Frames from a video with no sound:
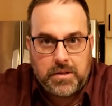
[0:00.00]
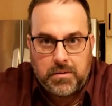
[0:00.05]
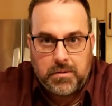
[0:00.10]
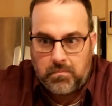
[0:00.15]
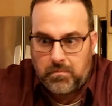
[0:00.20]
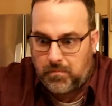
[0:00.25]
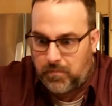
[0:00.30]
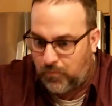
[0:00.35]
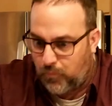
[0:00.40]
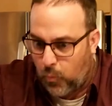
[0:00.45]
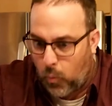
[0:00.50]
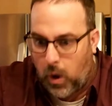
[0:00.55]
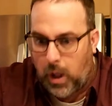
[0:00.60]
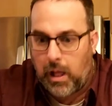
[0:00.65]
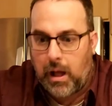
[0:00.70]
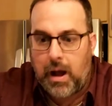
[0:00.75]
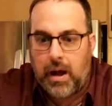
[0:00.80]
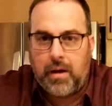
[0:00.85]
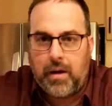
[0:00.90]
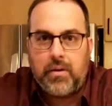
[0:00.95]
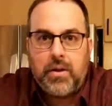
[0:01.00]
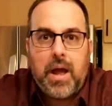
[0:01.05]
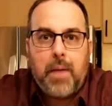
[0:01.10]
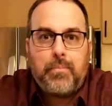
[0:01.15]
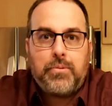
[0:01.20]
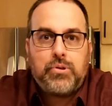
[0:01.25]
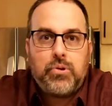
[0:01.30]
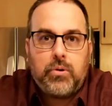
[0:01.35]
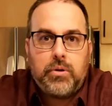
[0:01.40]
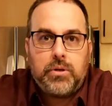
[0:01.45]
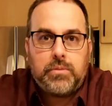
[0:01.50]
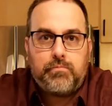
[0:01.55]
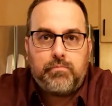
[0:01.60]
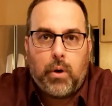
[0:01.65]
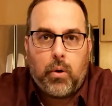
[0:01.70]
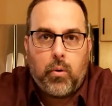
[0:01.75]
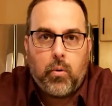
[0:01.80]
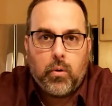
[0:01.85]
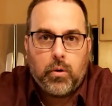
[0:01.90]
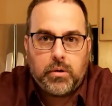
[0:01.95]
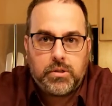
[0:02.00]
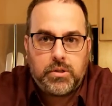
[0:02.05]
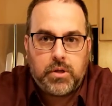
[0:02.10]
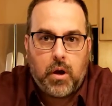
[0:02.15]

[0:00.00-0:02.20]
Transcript: and voila, episode is born.